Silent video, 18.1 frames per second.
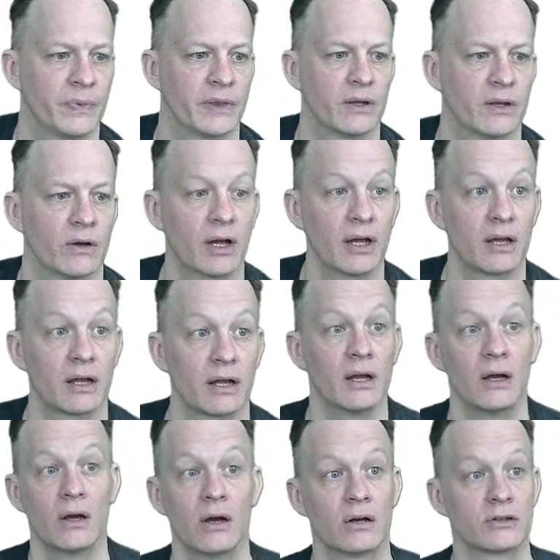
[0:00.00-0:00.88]
okay,
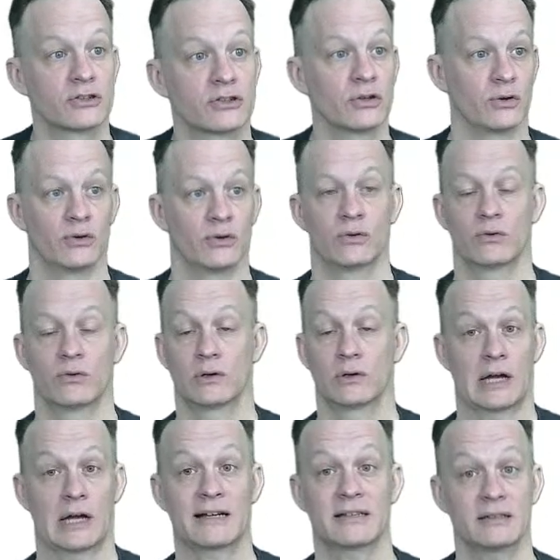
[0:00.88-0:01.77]
so
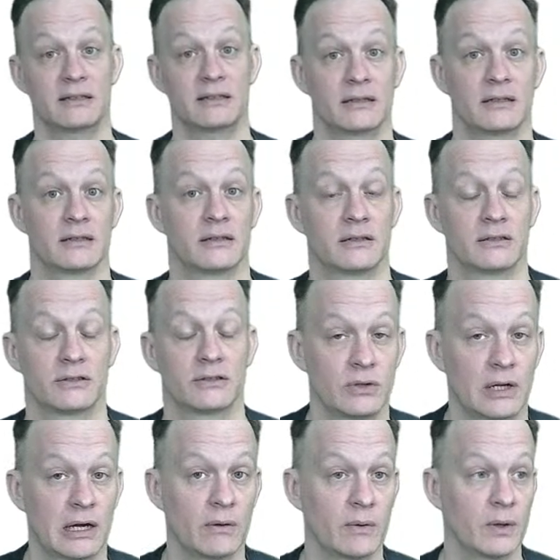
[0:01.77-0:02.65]
excellent. So
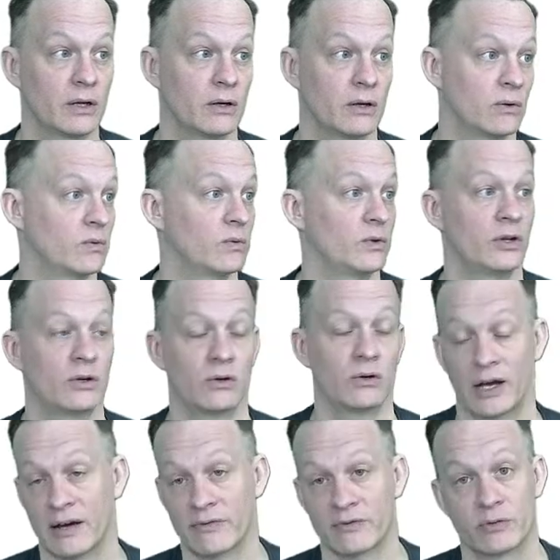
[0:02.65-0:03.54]
now we know,
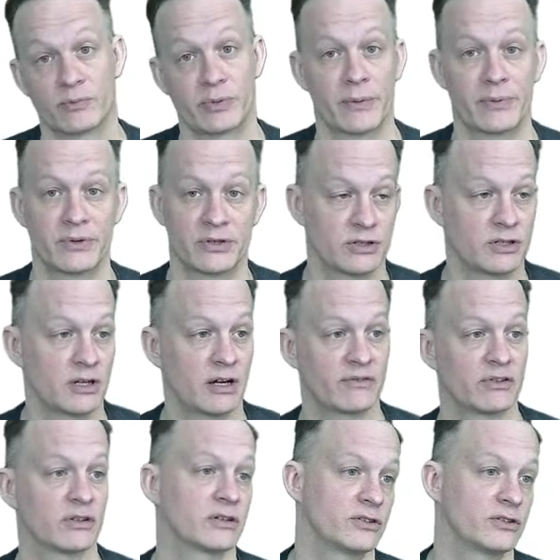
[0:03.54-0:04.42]
after preposition,
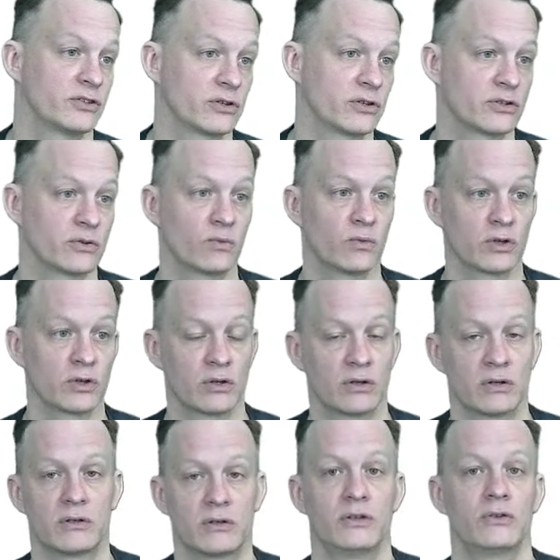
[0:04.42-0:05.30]
after conjunction, we're going
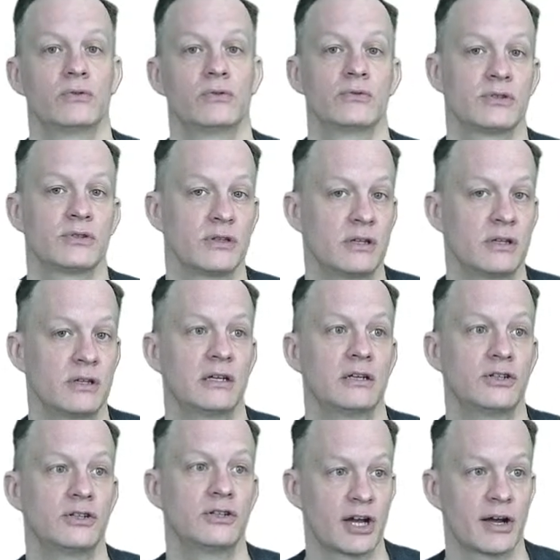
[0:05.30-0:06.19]
to use the
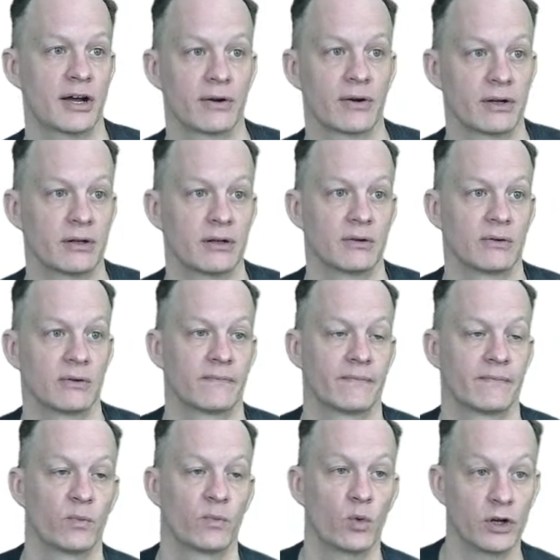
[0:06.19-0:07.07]
gerund.
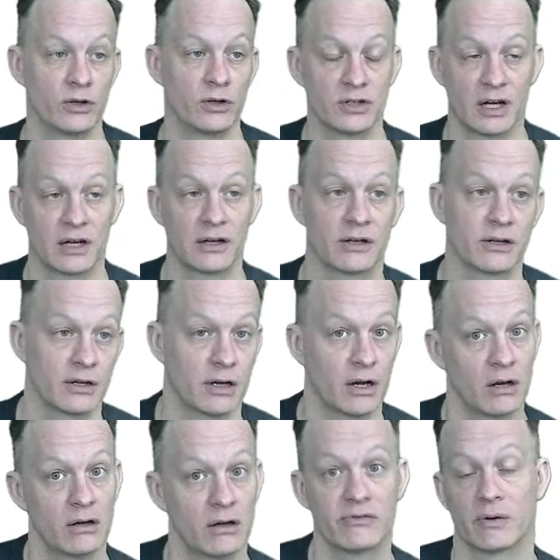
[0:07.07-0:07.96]
What are you tired
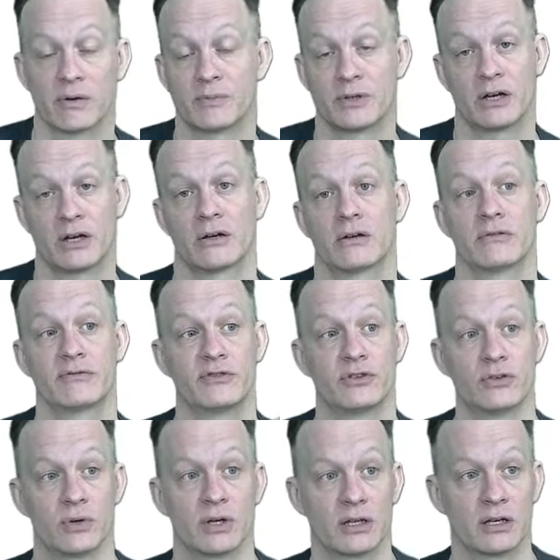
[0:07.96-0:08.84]
of? I'm tired of
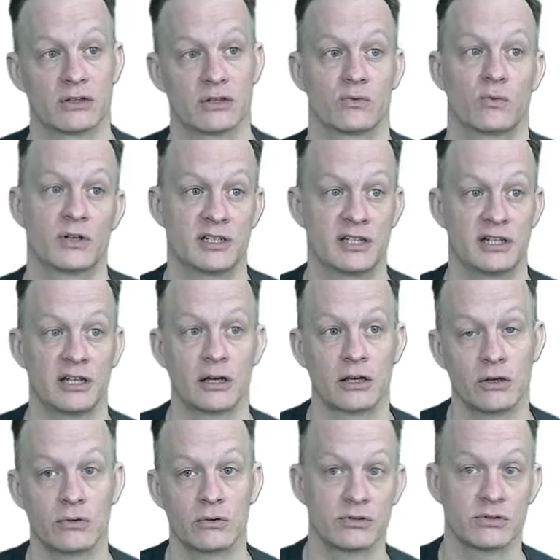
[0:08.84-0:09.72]
doing this. What is he
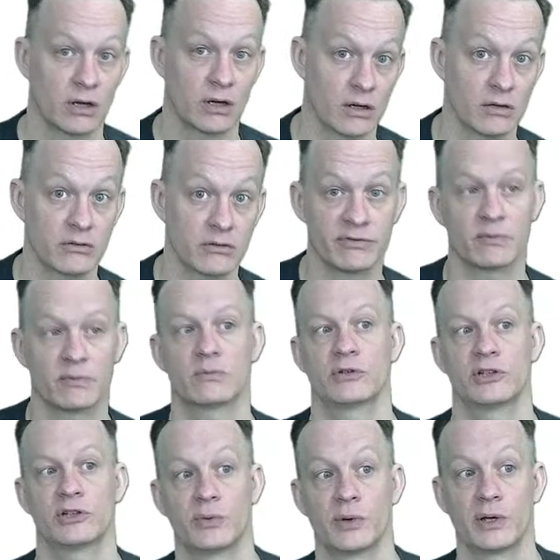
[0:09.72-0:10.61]
accused of?
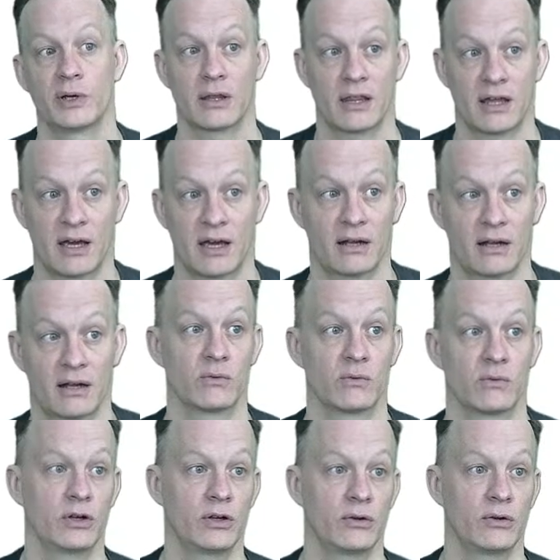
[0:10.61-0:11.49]
Doing that.
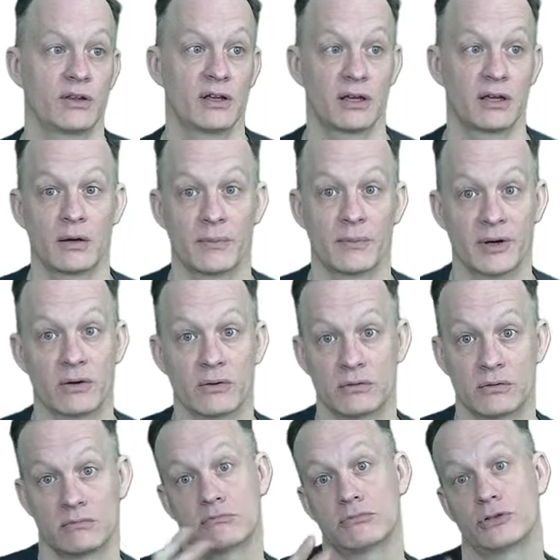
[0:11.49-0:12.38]
What are you thinking about?
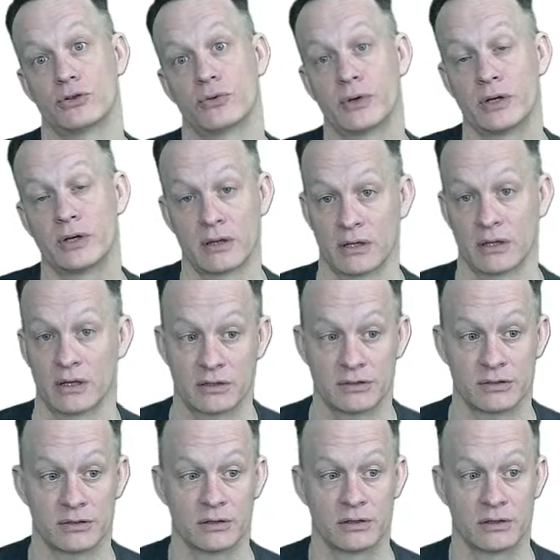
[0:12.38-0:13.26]
Doing
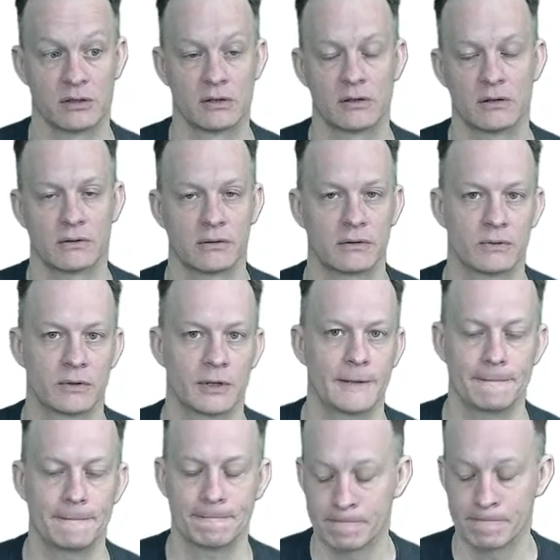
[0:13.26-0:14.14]
this. Okay?